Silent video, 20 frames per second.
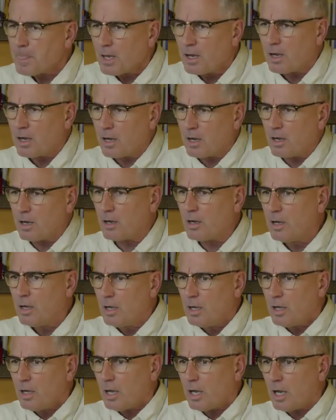Right?
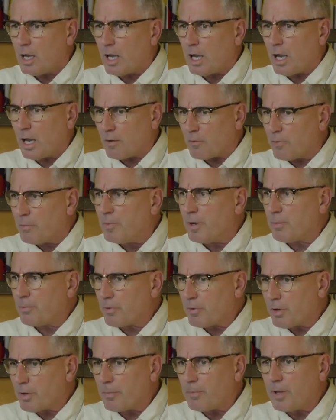I
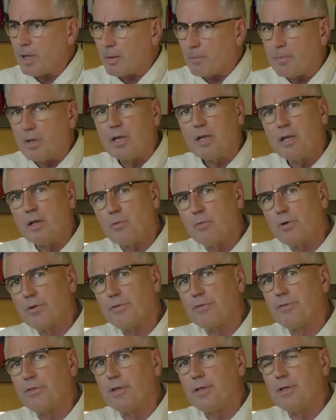remember a meeting
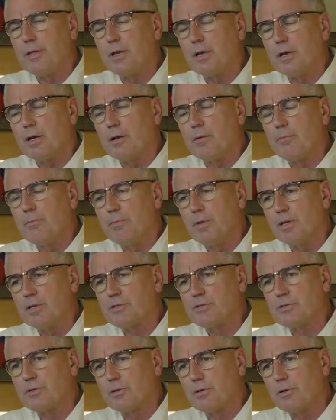with the
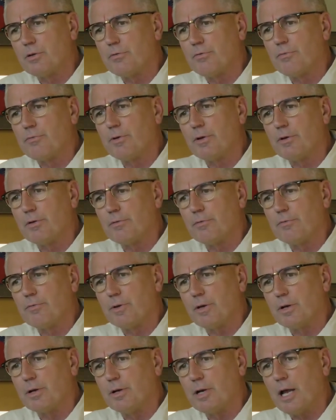Minister of
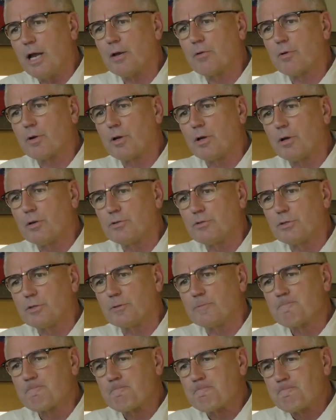Agriculture,
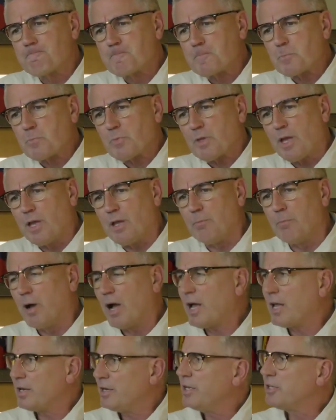and
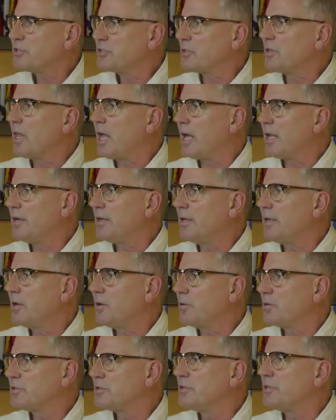my initial idea
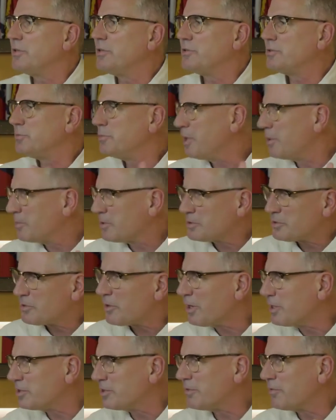was to do some
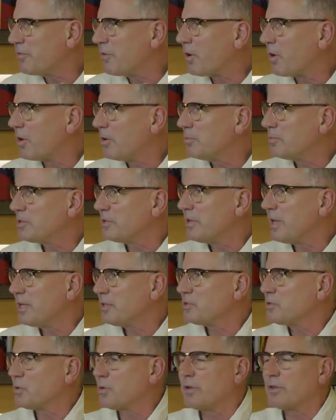demonstration farms and
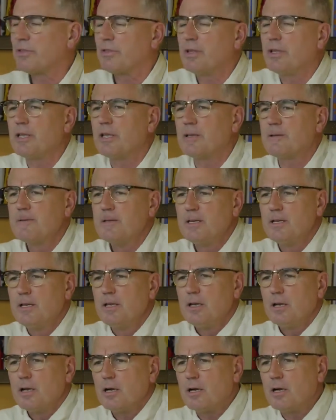that sort of thing.
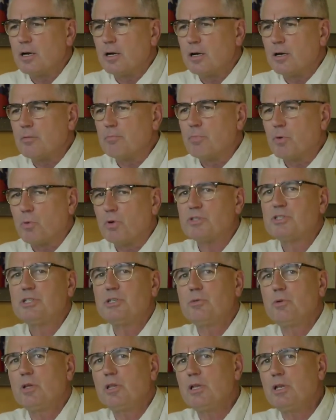But what she
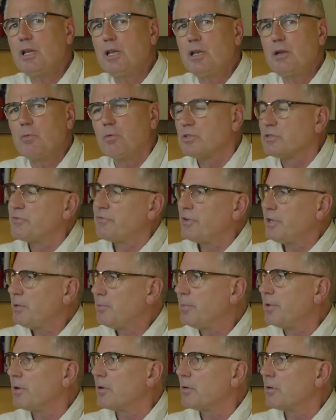really needed was a feed
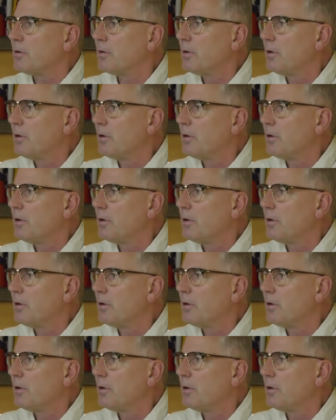mill.